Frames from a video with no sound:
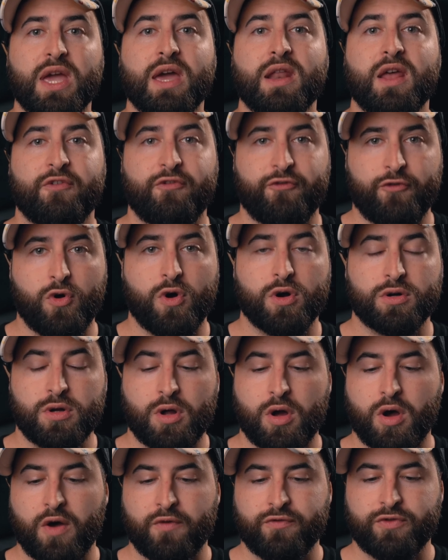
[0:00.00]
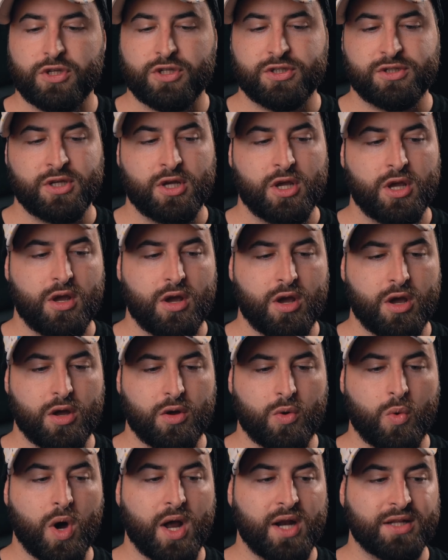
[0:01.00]
afford of this
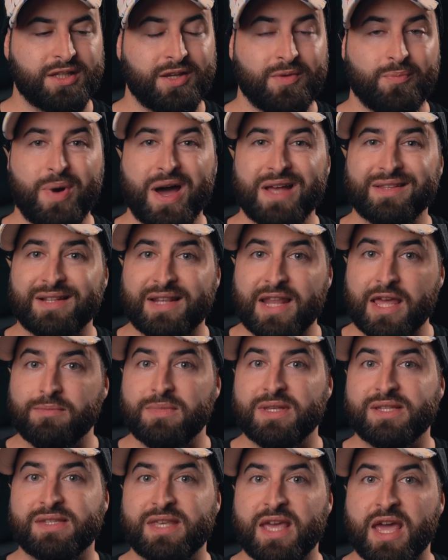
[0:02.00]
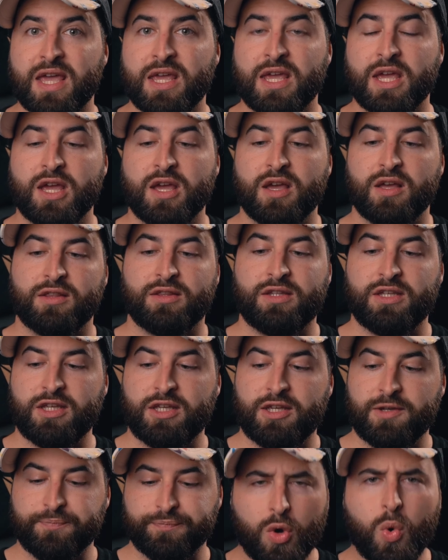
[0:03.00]
quality. But let me say,
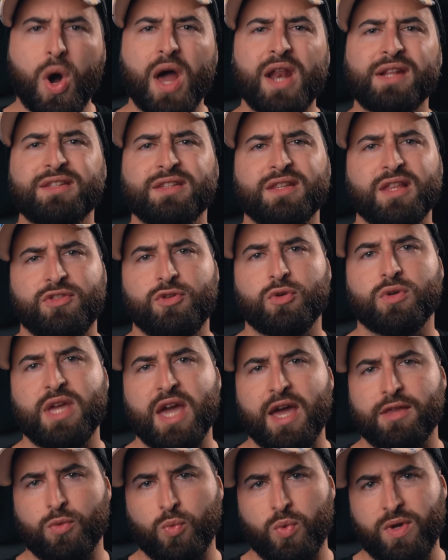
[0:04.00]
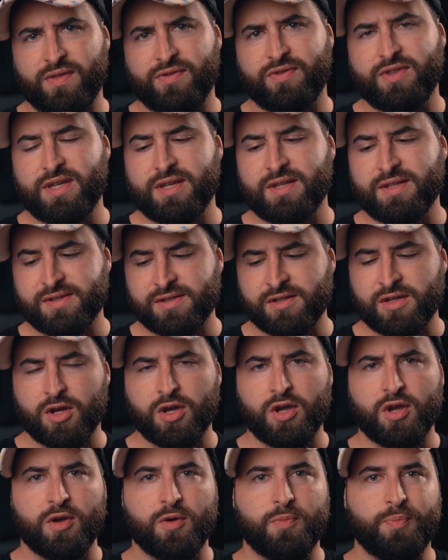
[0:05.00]
the quality that you get with this
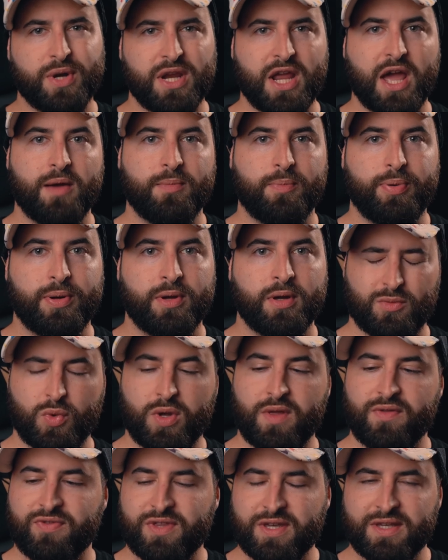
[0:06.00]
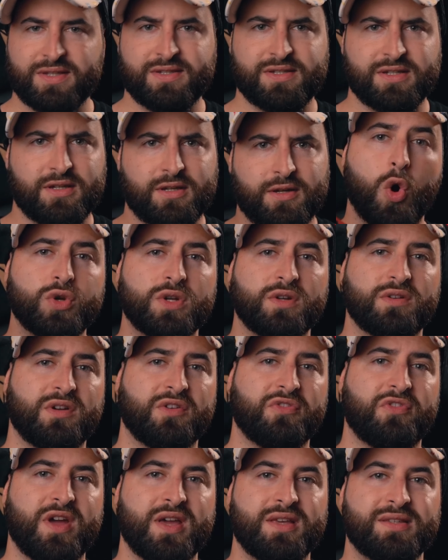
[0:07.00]
preamp, with this audio
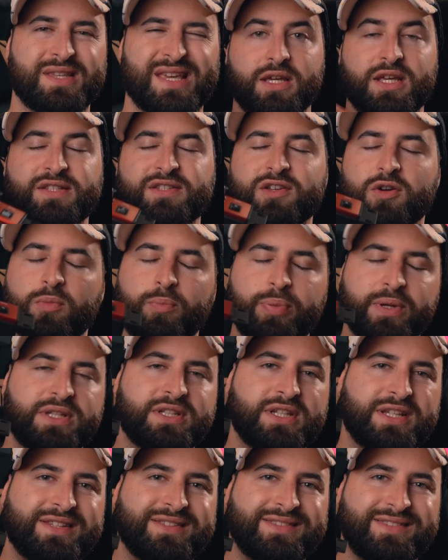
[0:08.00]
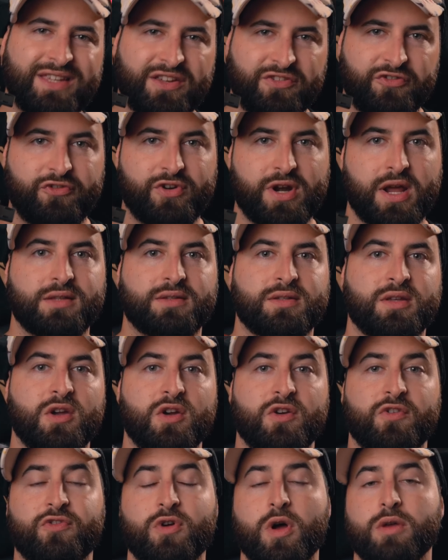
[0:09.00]
interface, is completely different
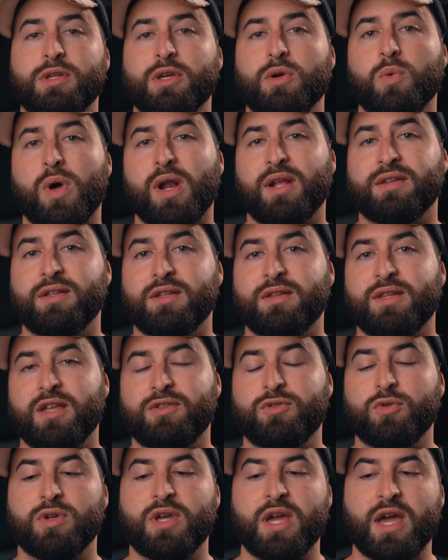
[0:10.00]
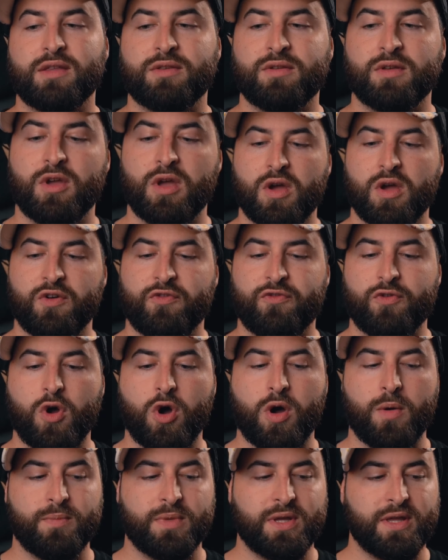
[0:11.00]
from the quality that you get
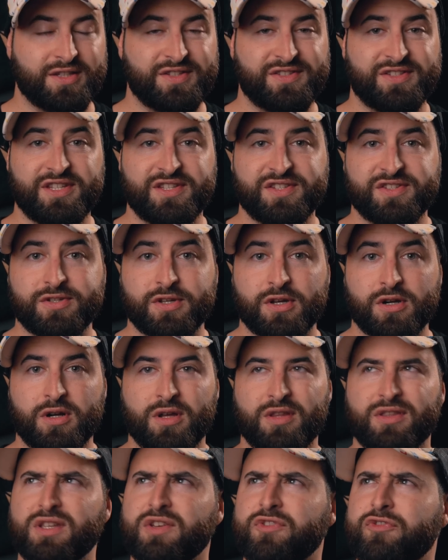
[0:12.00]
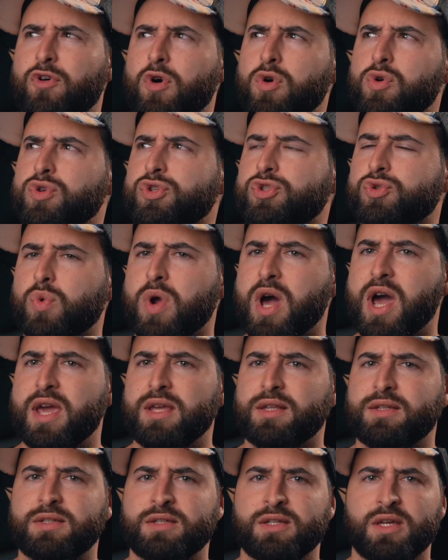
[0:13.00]
from the sister, the
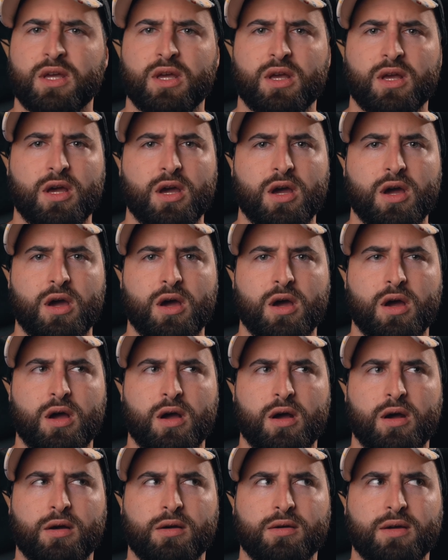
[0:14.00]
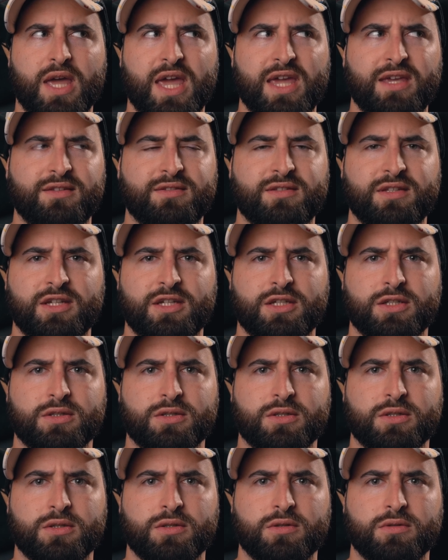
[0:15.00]
Focusrite
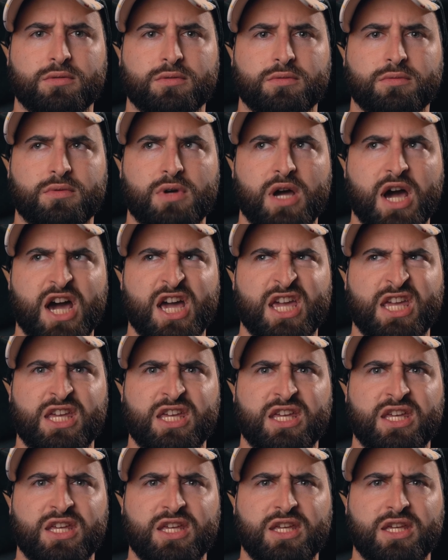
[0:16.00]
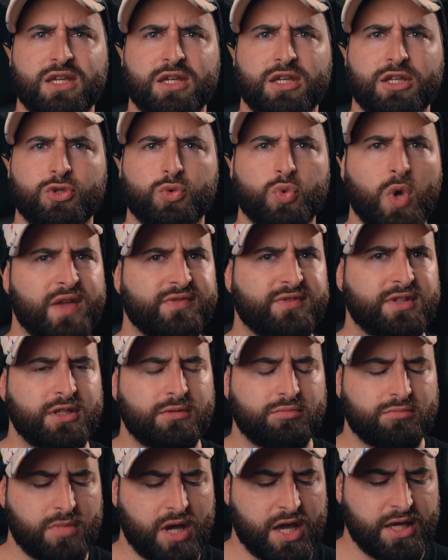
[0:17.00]

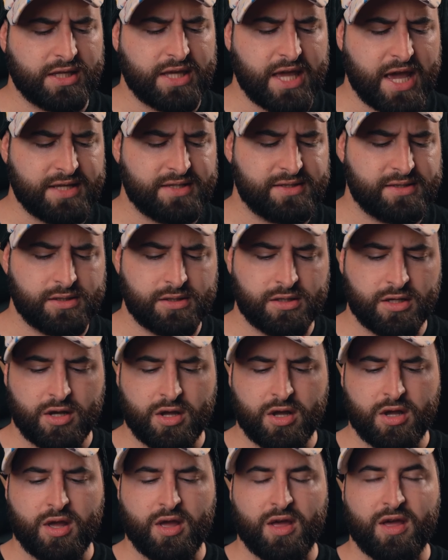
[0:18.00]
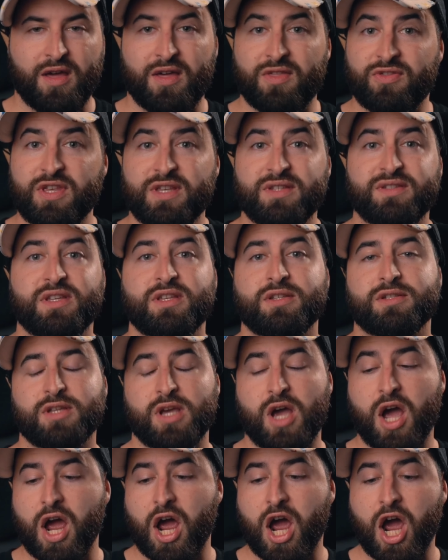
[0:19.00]
18i20, I guess. This is
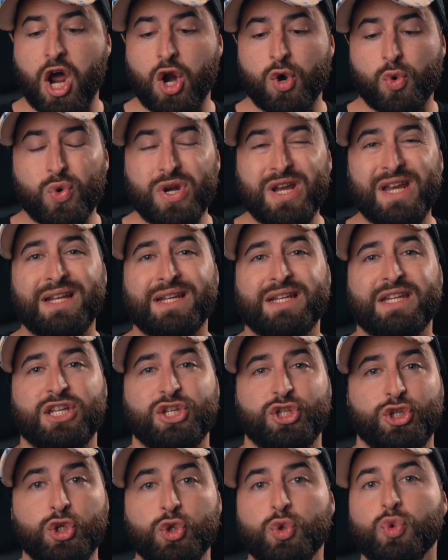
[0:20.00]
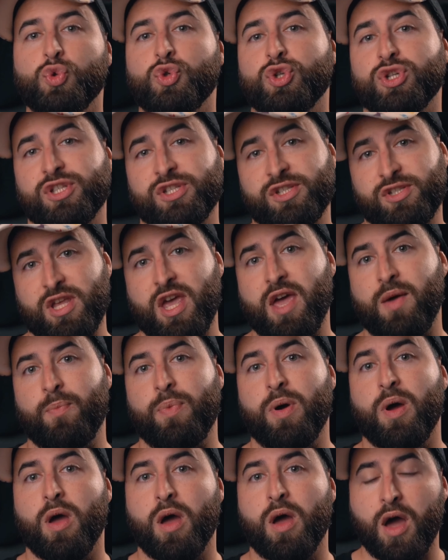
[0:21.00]
a really huge step
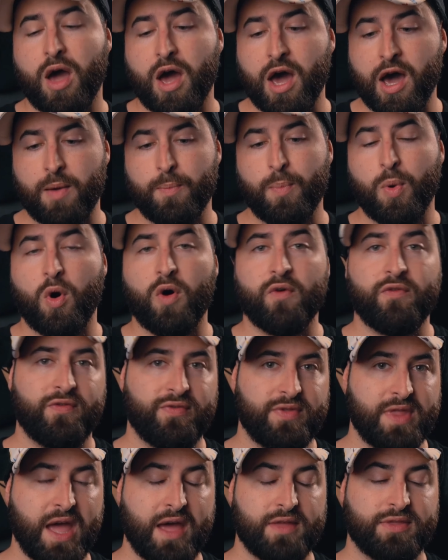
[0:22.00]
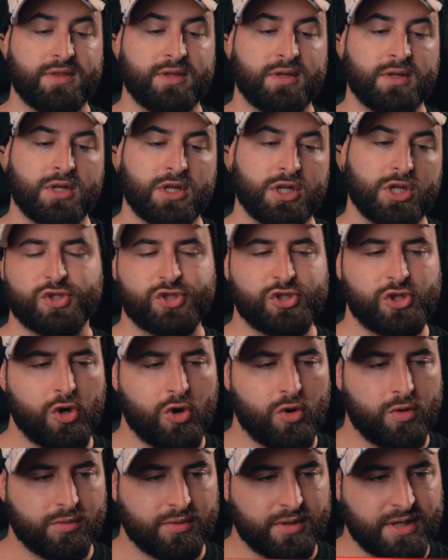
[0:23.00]
above that.
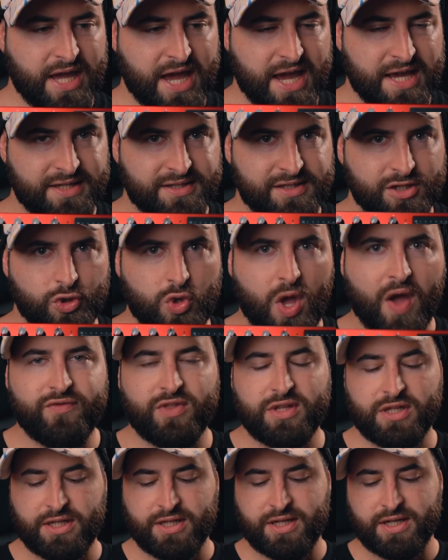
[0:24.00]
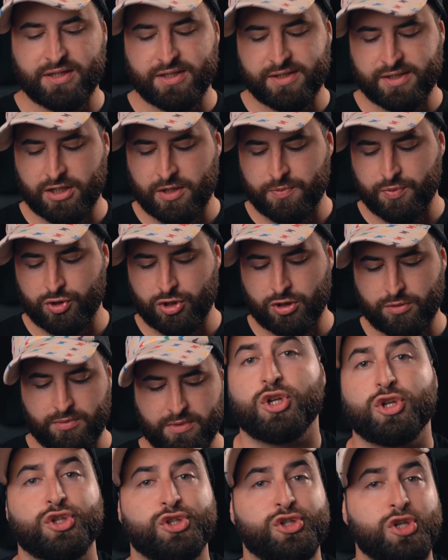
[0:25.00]
So guys, you have the link in the description,
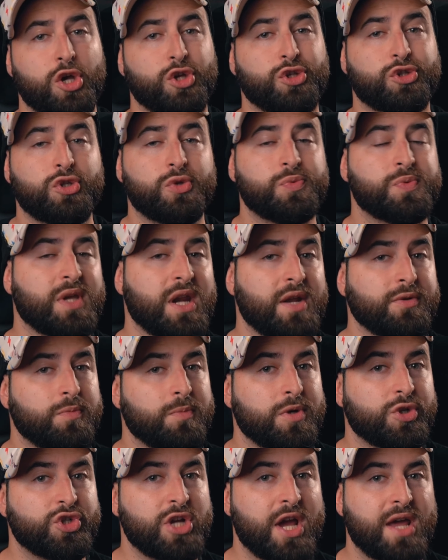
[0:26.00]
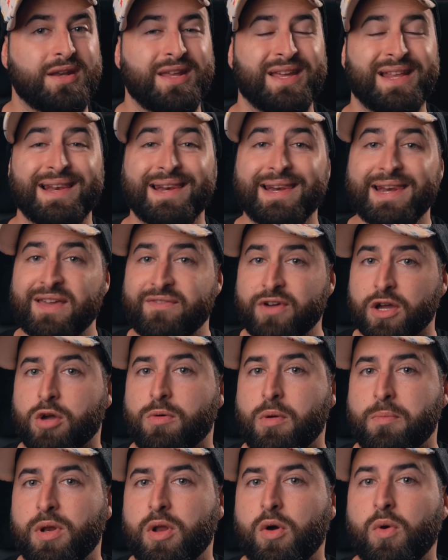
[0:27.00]
so subscribe to my channel, leave a
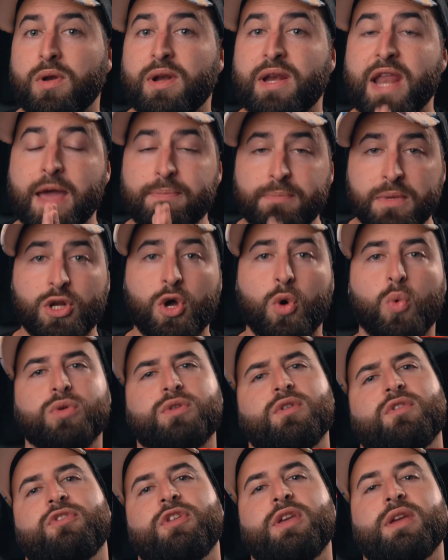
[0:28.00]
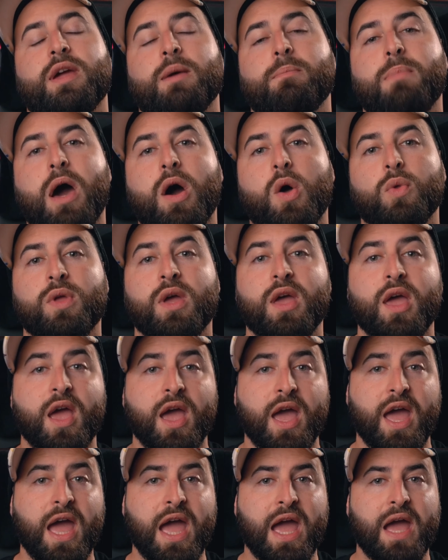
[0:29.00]
comment below, let me know what you think about,
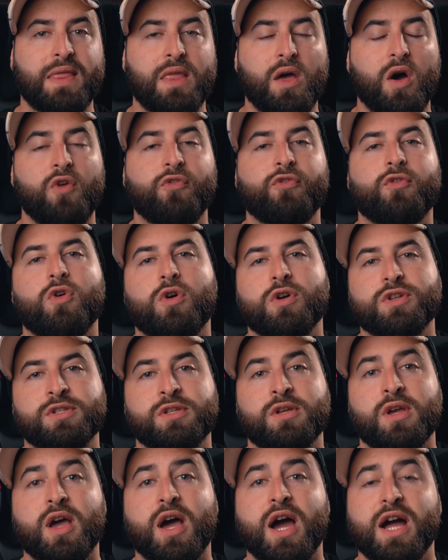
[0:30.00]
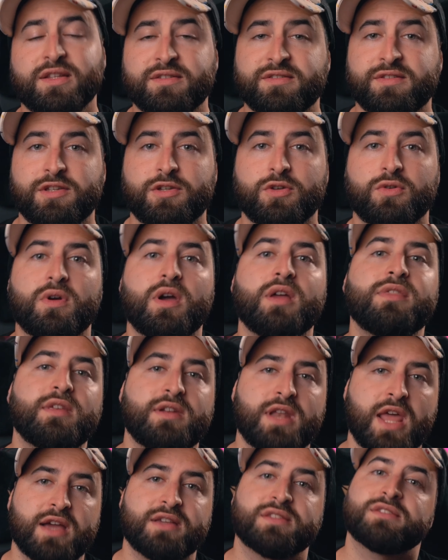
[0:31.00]
and of course I'll see you in the
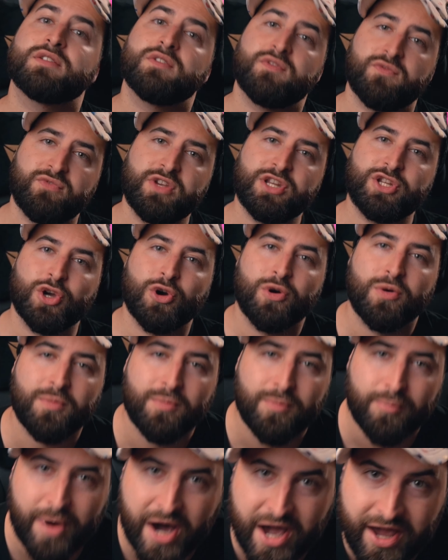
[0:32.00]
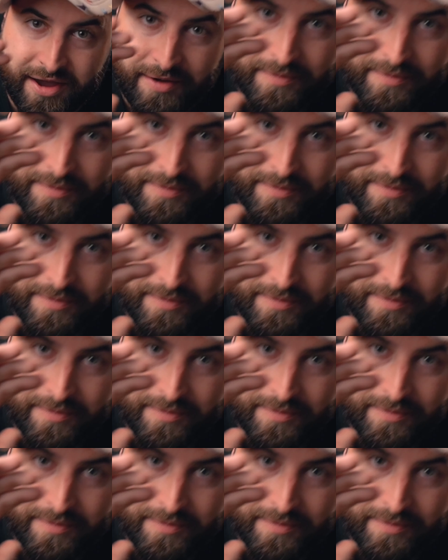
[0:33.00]
next video. Bye.